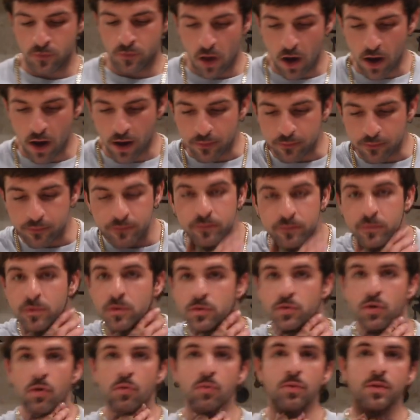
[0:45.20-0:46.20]
All right,
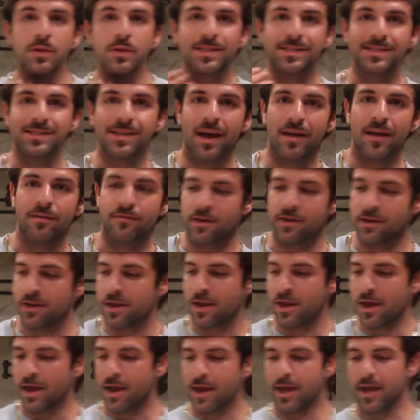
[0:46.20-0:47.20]
so let's dive in.
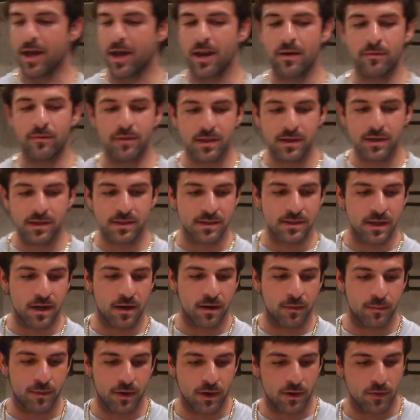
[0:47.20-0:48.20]
I got everything set
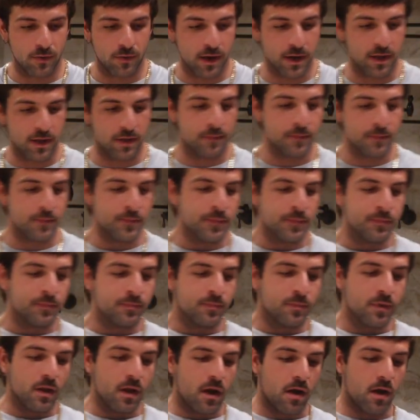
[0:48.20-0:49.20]
up here ready.
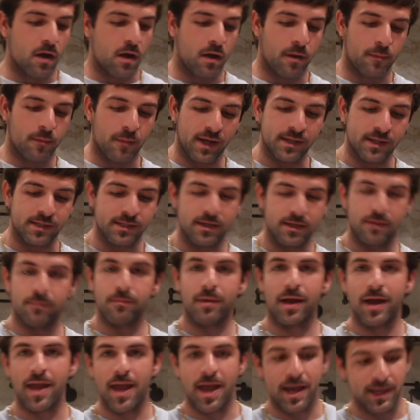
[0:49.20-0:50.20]
Um, I see
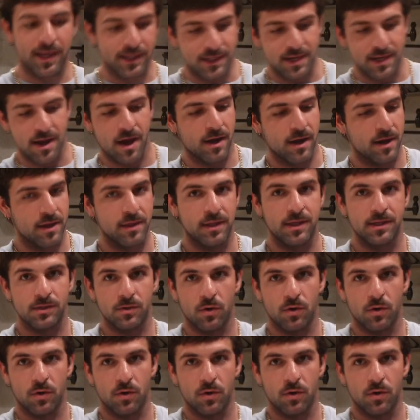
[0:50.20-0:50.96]
my ass knocking these